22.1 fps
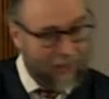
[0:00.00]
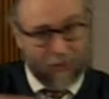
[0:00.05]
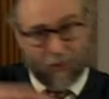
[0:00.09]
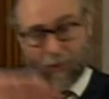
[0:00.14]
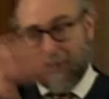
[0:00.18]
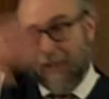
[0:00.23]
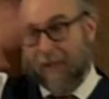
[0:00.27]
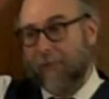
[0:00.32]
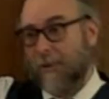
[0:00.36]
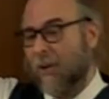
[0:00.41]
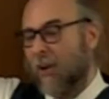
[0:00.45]
or
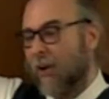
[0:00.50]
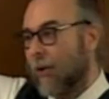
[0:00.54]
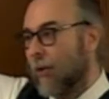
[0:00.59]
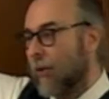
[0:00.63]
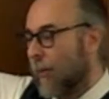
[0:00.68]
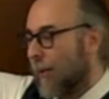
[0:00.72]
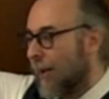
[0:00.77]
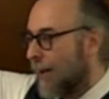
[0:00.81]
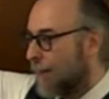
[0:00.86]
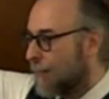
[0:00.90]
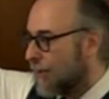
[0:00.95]
even all the
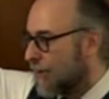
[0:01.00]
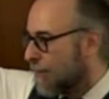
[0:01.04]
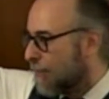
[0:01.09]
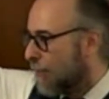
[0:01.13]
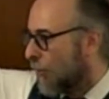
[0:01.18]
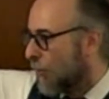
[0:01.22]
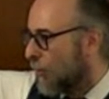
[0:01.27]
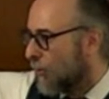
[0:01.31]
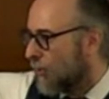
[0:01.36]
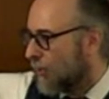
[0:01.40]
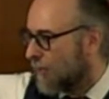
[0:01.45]
way up to the
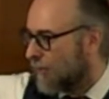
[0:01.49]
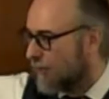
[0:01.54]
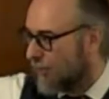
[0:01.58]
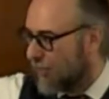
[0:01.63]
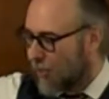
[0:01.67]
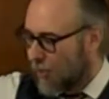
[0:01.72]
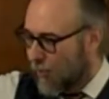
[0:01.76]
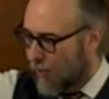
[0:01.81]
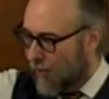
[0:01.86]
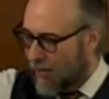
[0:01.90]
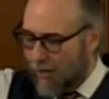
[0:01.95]
borders of
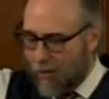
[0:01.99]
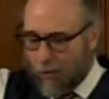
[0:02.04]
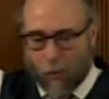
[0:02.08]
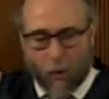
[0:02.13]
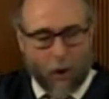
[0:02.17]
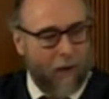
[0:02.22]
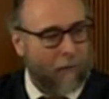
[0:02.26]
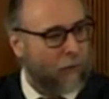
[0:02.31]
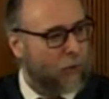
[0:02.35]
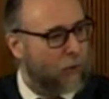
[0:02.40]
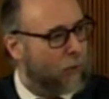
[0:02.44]
Syria, or
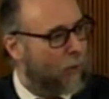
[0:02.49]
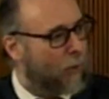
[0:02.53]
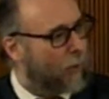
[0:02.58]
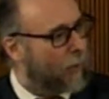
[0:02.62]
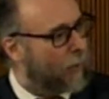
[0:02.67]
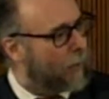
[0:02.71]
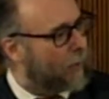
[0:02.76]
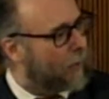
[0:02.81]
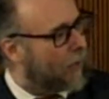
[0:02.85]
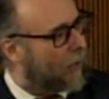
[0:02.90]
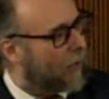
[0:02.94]
off to what we
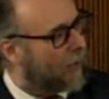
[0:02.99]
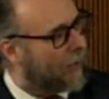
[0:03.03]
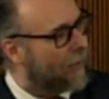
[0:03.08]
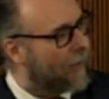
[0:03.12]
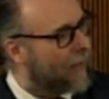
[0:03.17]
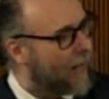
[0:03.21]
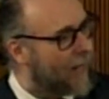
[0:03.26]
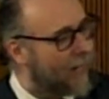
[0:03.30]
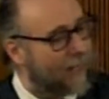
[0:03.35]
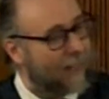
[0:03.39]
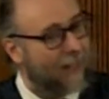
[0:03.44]
would call
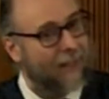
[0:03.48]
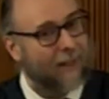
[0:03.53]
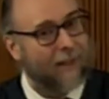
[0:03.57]
Iraq,